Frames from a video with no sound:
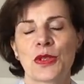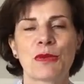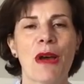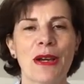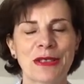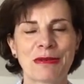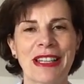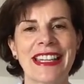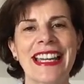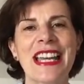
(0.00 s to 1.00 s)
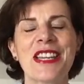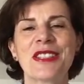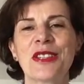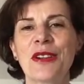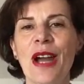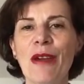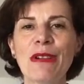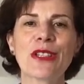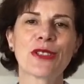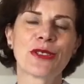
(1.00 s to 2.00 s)
smart wear. So I will
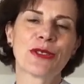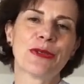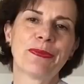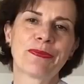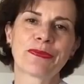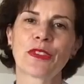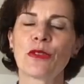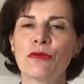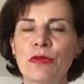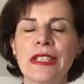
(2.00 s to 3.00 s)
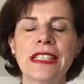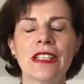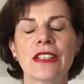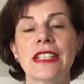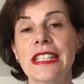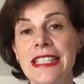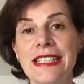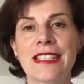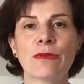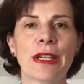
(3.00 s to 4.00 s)
show you an
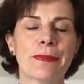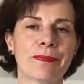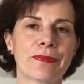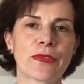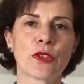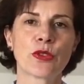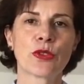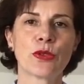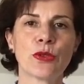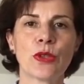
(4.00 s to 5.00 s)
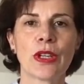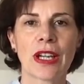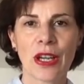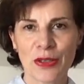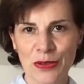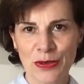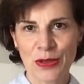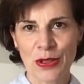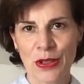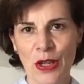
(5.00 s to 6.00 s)
easy way to
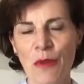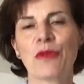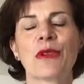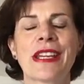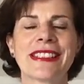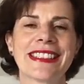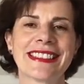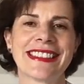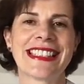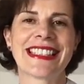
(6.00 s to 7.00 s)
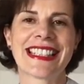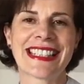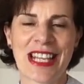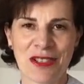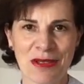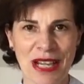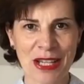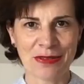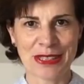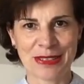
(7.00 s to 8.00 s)
upgrade this casual
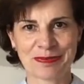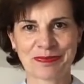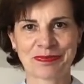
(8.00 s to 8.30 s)
outfit.